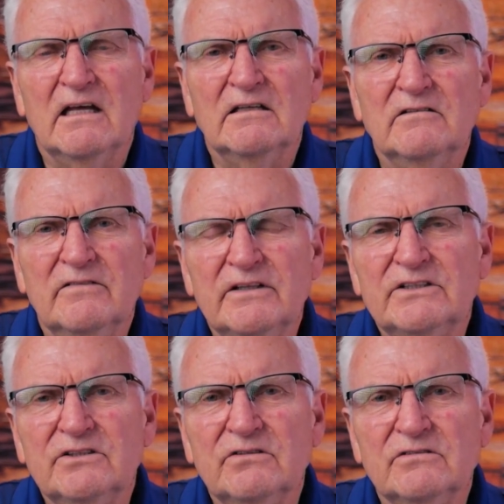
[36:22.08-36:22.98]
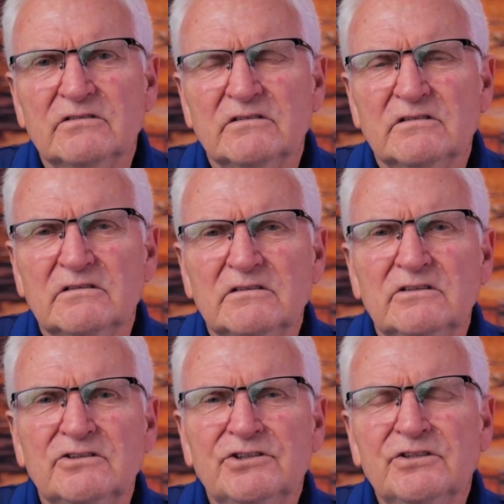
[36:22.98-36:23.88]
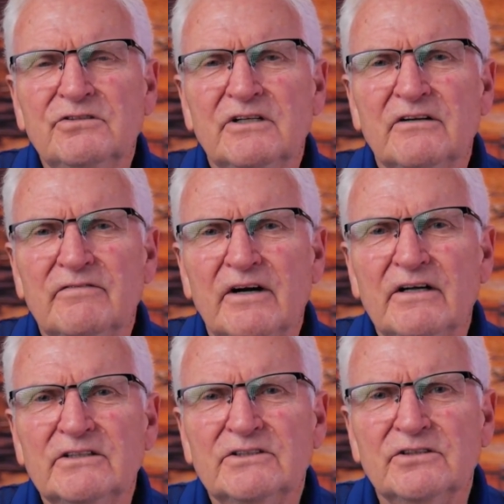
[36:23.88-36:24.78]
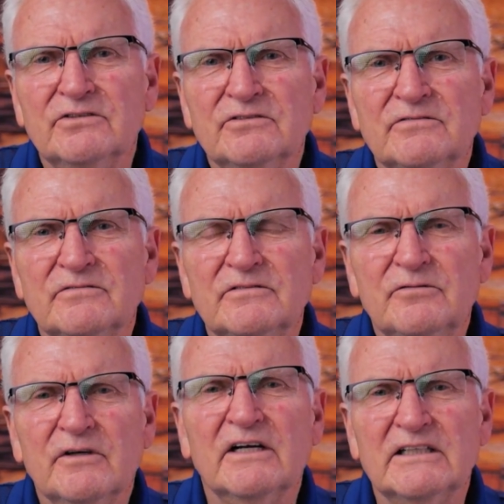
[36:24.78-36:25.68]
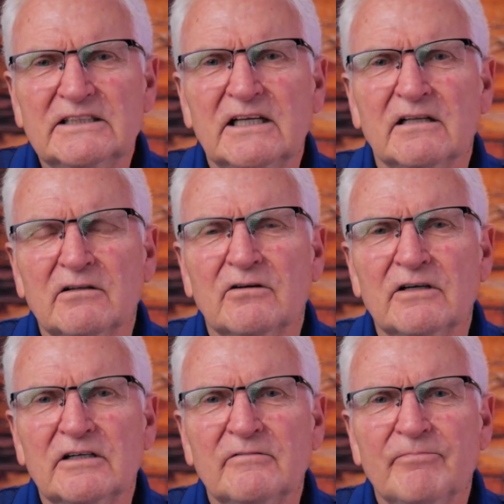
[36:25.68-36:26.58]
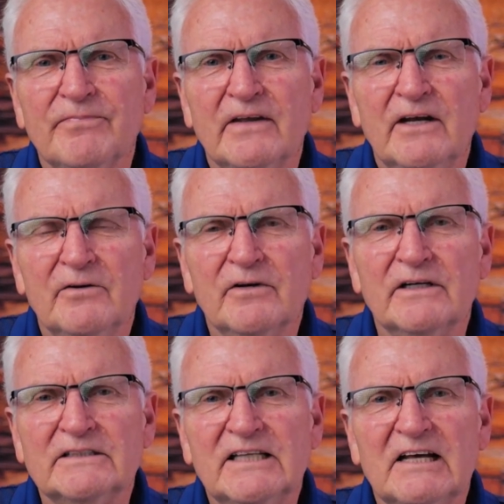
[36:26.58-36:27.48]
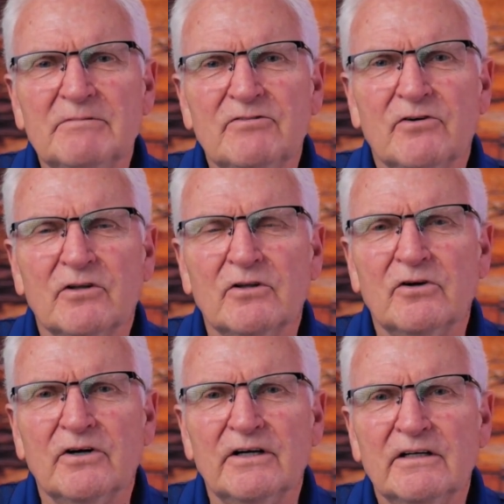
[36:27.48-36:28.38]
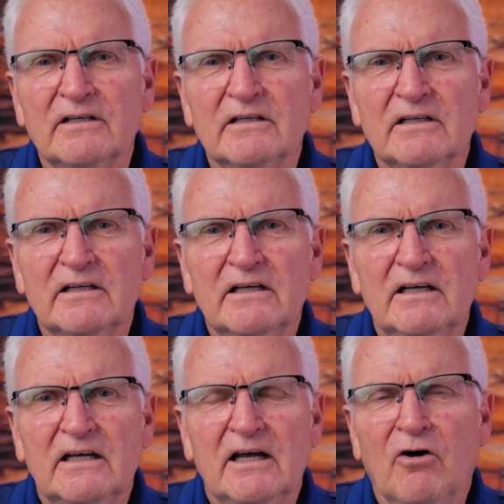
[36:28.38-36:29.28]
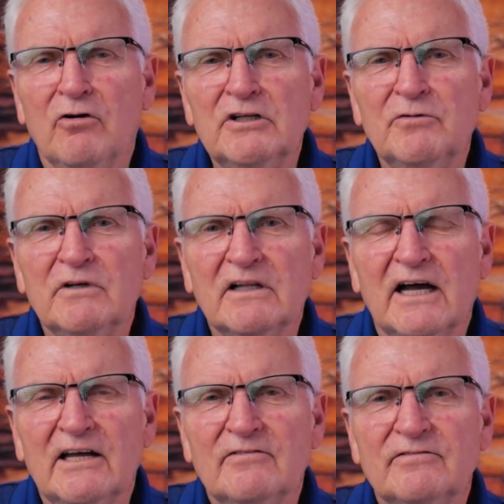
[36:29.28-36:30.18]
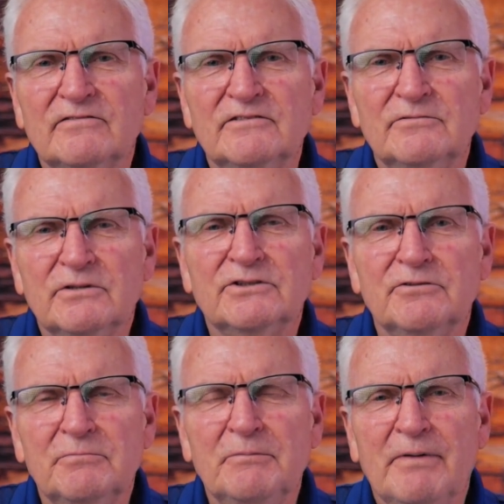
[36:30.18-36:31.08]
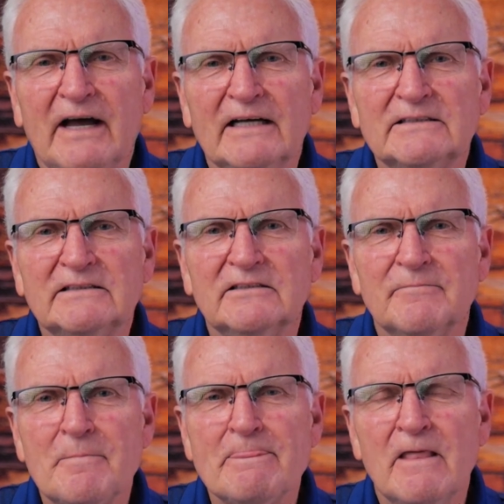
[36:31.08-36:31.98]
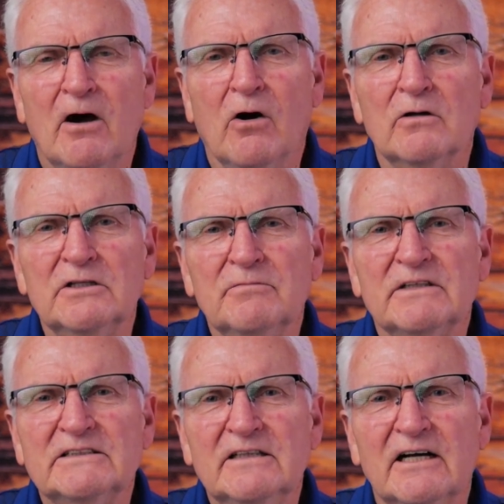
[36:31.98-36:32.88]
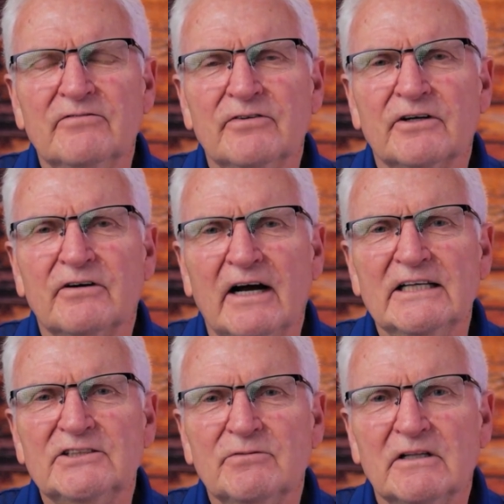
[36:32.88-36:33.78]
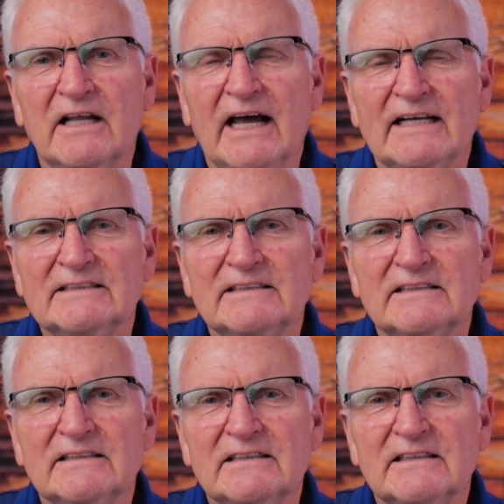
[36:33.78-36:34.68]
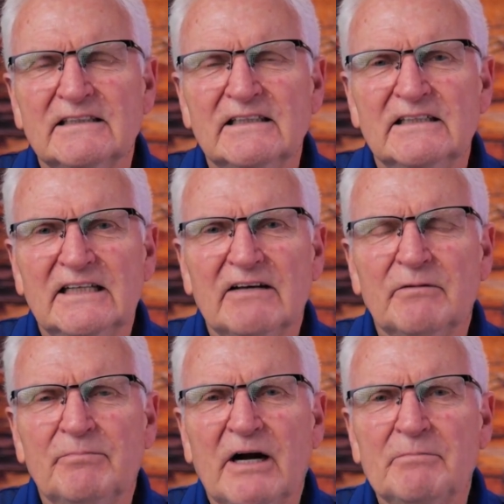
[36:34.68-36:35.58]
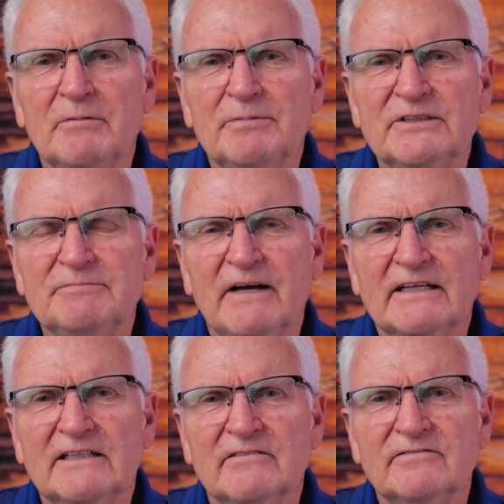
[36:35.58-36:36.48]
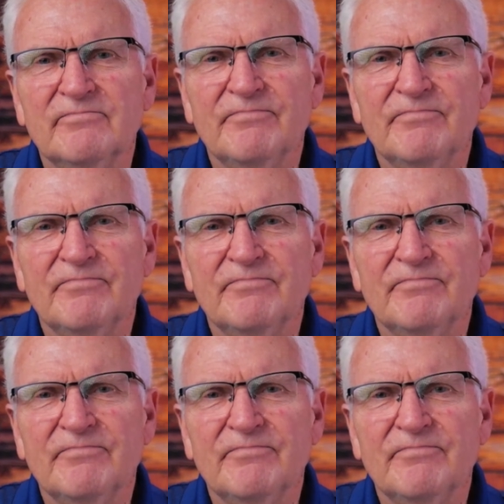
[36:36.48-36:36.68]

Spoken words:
Very soon, soon and very soon, we're going to see the Lord. We're going to stand before the Lord. Only one life will soon be passed. Only what's done for Christ will last. To have a proper perspective.